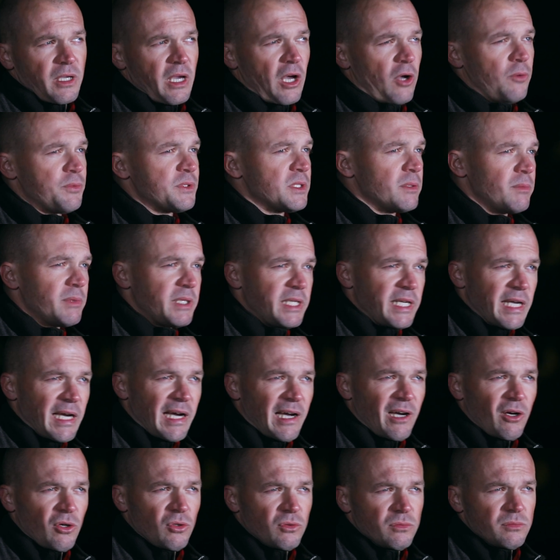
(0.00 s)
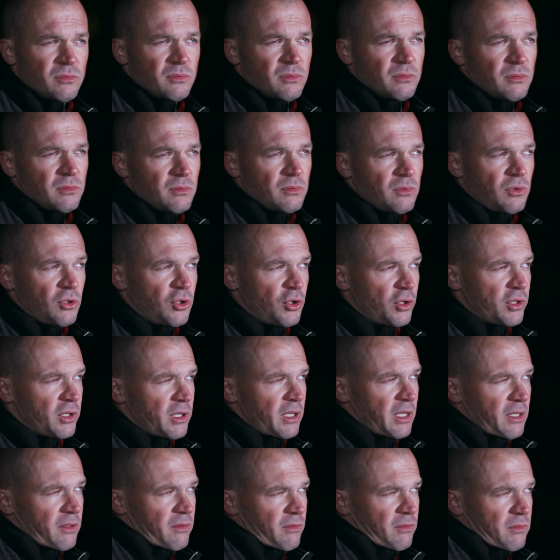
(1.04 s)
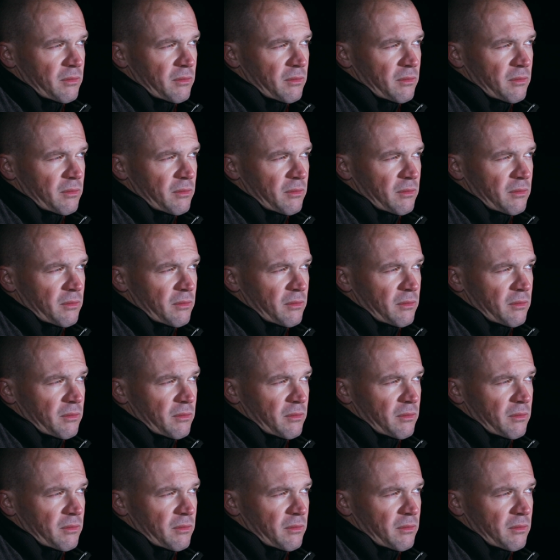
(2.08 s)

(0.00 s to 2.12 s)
help somebody out, look